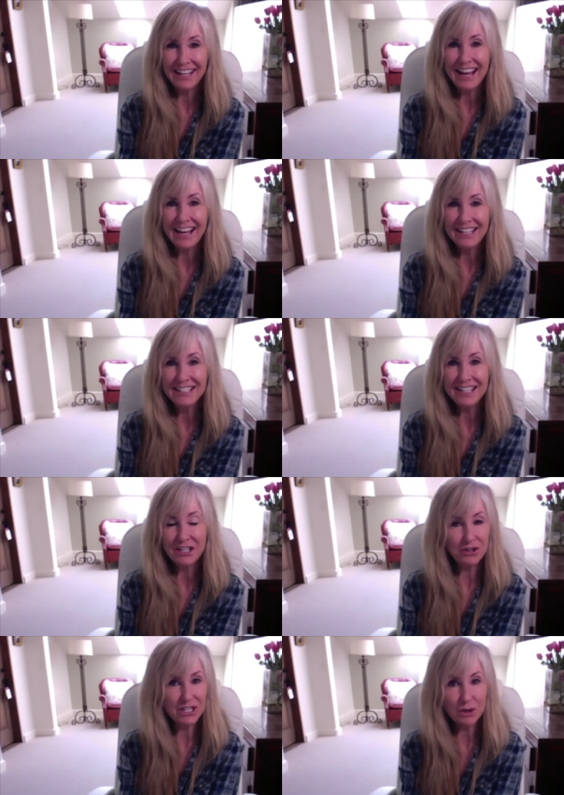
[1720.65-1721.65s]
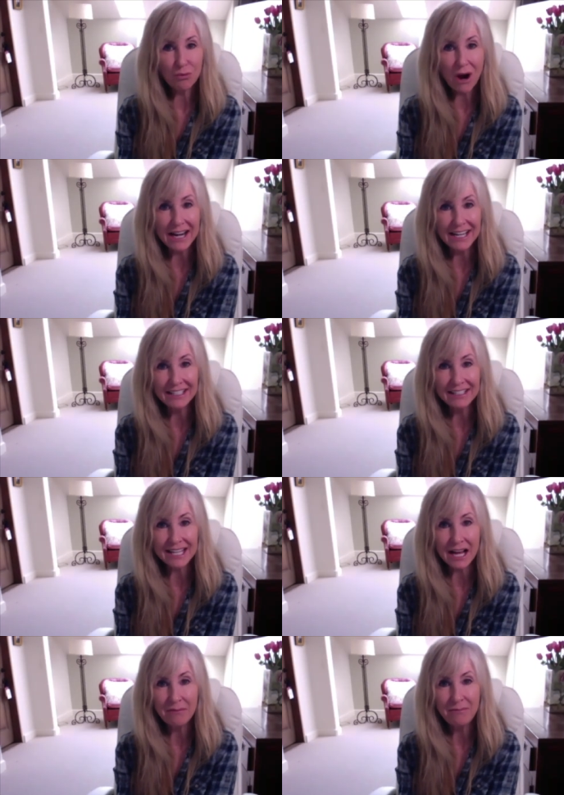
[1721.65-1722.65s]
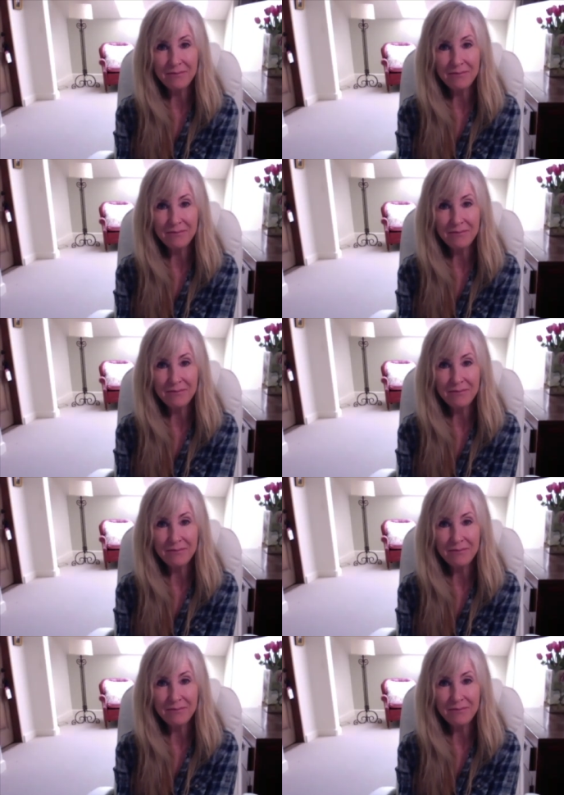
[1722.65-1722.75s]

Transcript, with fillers: And uh, you're still writing some?